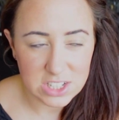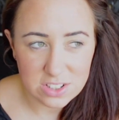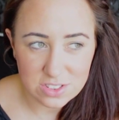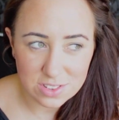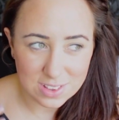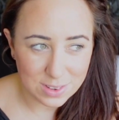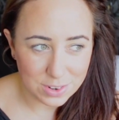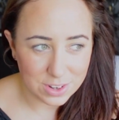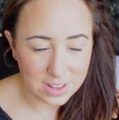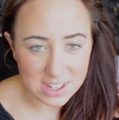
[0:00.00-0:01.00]
She doesn't
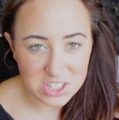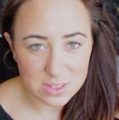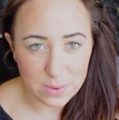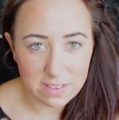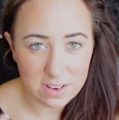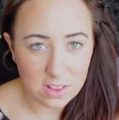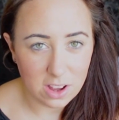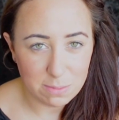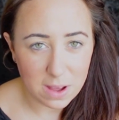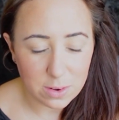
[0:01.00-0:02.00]
look like she's wearing a
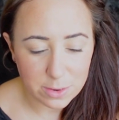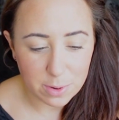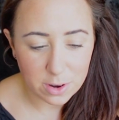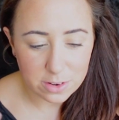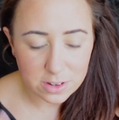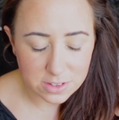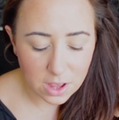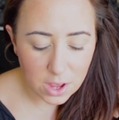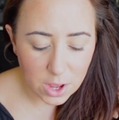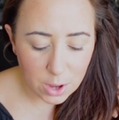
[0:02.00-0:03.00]
lot of powder products,